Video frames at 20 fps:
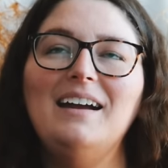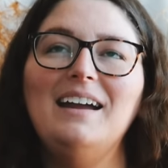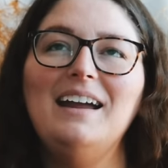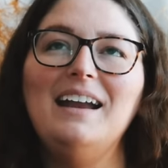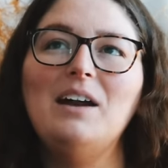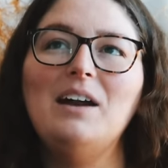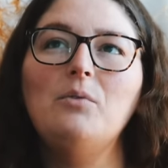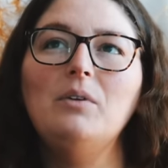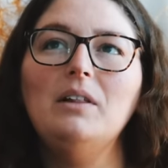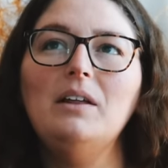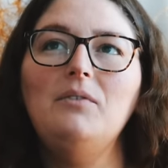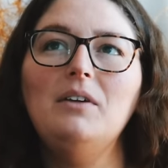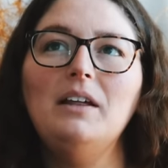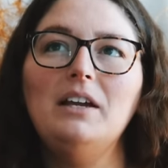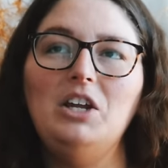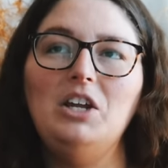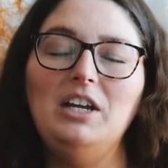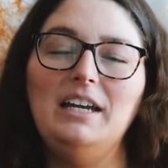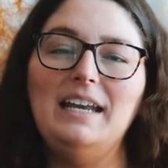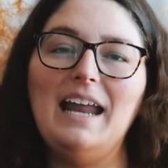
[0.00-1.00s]
and I really feel
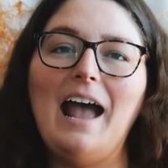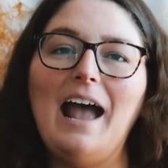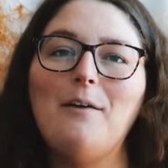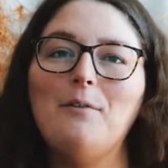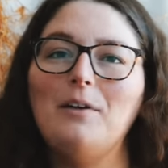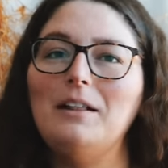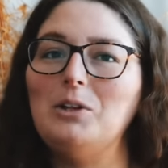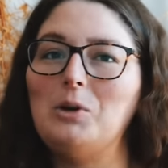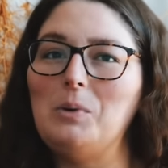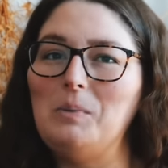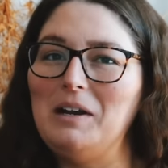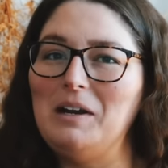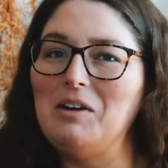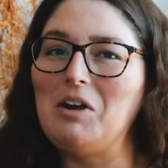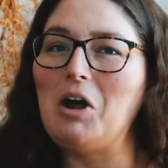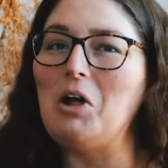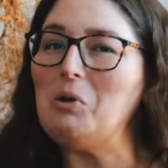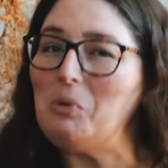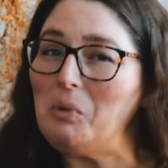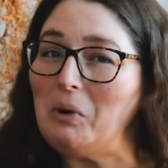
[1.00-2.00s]
like you need to have a little bit of
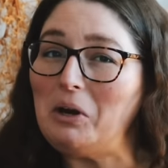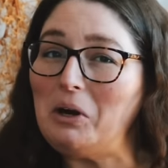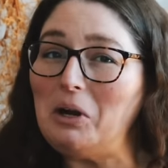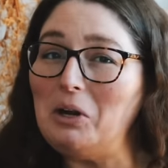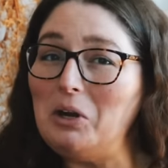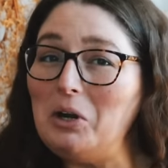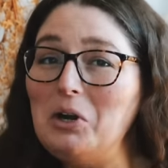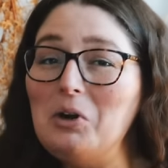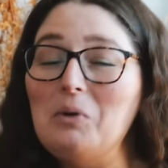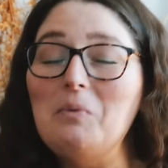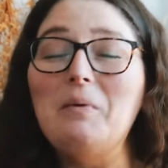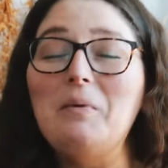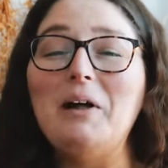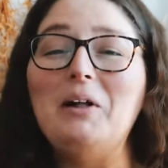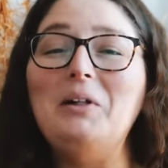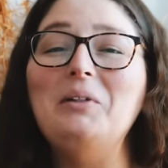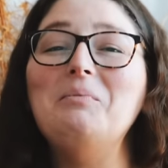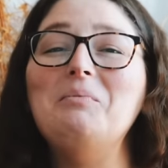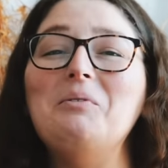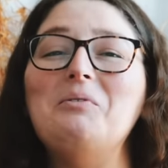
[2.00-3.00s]
color work under your
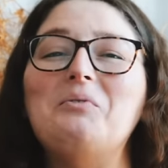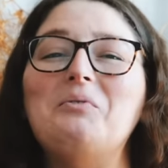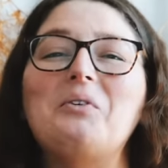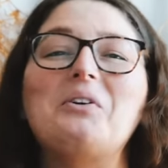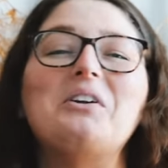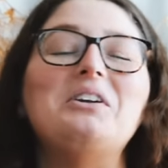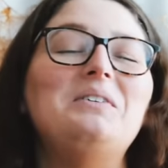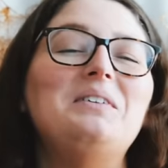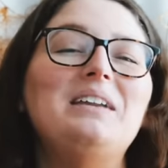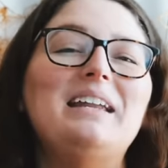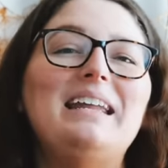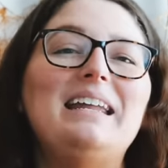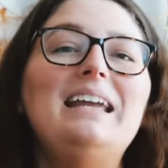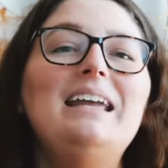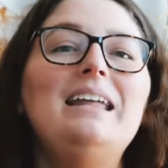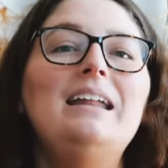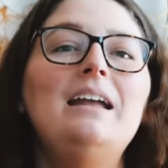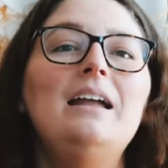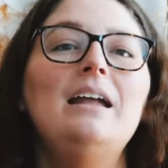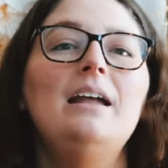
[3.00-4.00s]
belt before you knit it,